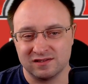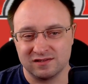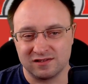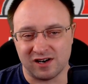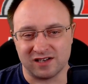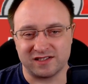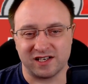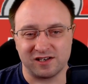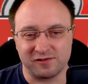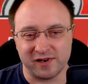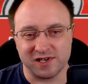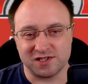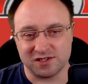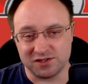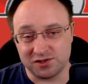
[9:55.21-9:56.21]
content
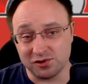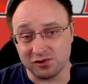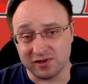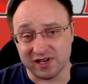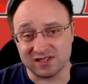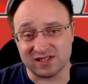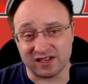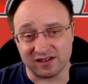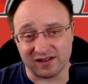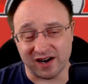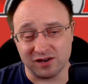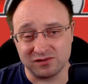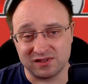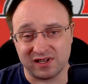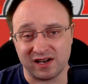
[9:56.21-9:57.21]
creation toolkits that are
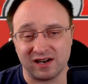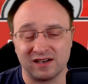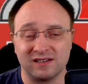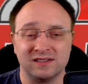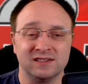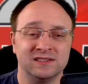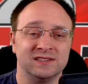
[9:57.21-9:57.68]
out there.